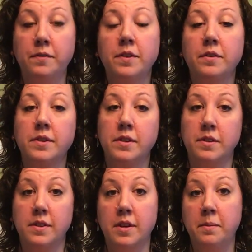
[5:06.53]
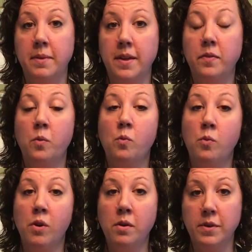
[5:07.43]
So it's just going to be the
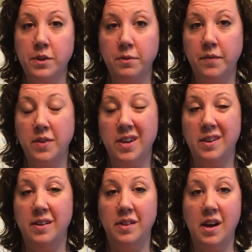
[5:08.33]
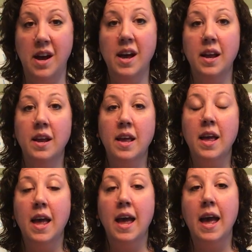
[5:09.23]
war, which we've done a lot.
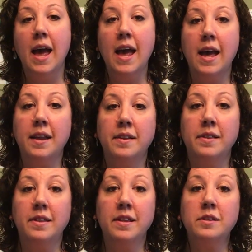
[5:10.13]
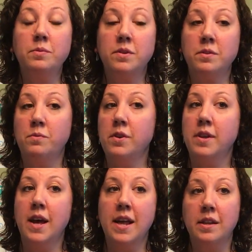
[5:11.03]
And this was a war
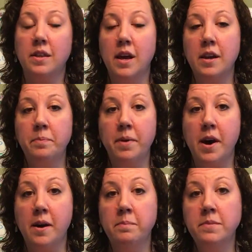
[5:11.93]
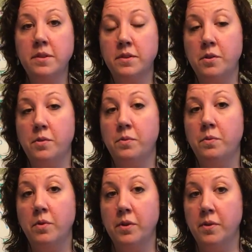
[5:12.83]
that had a lot of bombs, so
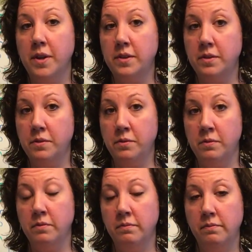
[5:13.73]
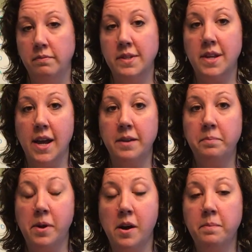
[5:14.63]
we're going to sign
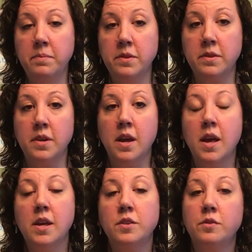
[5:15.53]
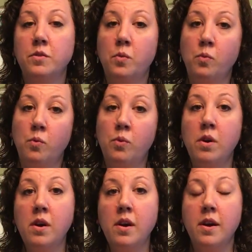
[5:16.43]
bombs. So the
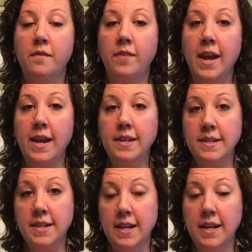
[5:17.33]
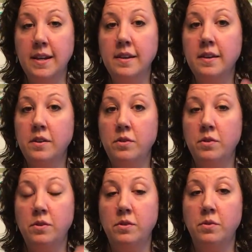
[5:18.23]
War of
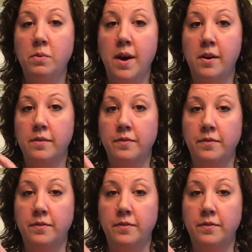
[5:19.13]
1812.